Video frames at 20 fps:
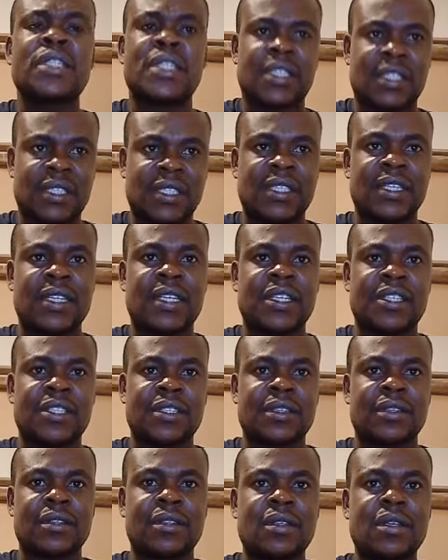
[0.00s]

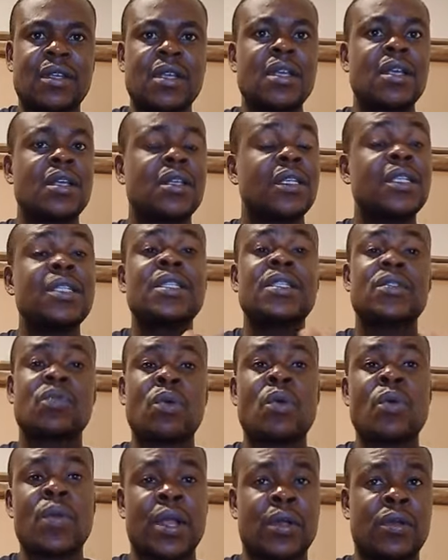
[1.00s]
destination? This is
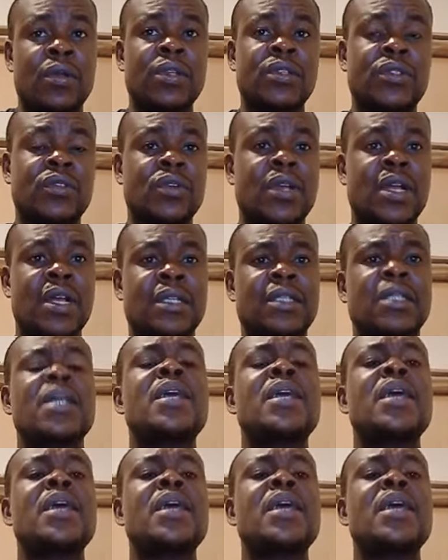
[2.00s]
what we are going to ask.